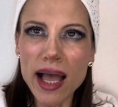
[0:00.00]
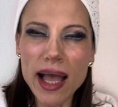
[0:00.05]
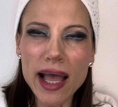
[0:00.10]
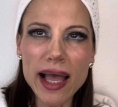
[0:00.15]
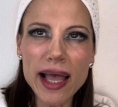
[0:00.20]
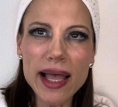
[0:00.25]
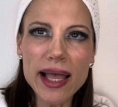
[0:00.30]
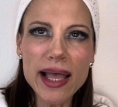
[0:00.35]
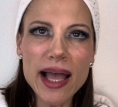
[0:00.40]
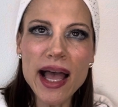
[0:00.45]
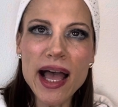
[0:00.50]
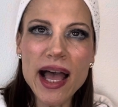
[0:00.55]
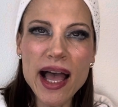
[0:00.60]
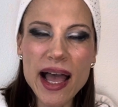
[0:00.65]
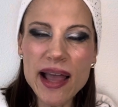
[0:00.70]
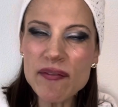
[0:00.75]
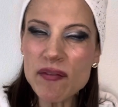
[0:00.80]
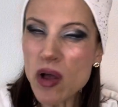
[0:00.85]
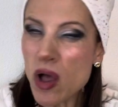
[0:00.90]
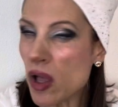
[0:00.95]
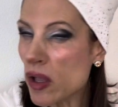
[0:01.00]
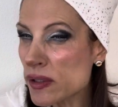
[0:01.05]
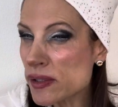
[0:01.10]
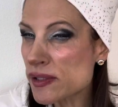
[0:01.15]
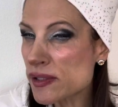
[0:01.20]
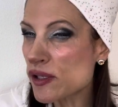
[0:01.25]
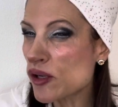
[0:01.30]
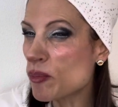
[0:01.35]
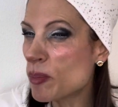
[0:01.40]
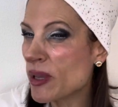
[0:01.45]
uh, I've
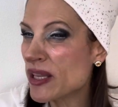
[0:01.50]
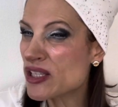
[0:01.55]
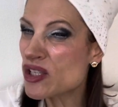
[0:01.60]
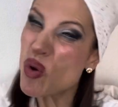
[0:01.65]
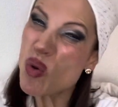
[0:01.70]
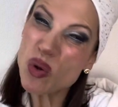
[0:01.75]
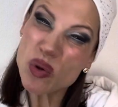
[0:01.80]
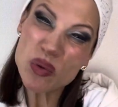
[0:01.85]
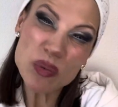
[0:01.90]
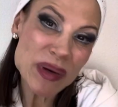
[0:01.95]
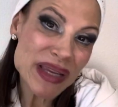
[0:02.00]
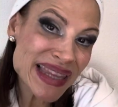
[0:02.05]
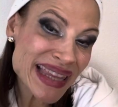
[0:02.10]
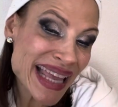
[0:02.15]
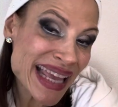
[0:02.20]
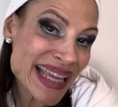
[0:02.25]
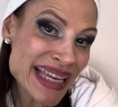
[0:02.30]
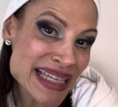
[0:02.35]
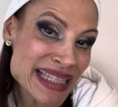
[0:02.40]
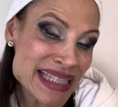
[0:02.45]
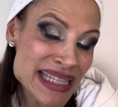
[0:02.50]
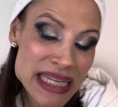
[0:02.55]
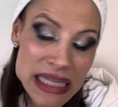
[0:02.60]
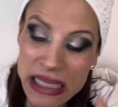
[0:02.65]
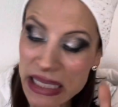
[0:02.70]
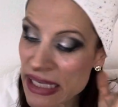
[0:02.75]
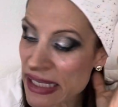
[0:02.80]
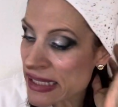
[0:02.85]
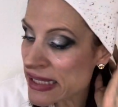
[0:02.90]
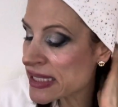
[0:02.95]
also been told related to
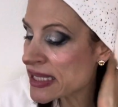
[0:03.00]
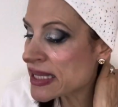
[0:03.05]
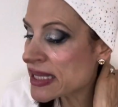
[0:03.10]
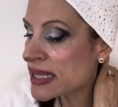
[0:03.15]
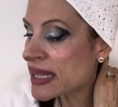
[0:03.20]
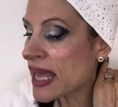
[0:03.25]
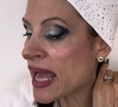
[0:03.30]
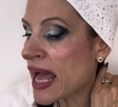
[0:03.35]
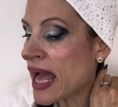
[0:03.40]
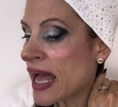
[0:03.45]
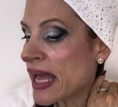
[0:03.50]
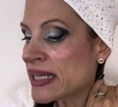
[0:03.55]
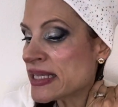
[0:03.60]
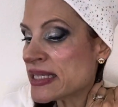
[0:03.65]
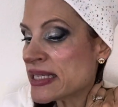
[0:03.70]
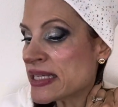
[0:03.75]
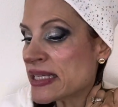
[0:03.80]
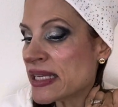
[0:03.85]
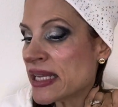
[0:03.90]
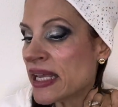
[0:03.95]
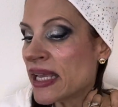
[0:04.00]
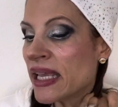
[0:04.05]
this that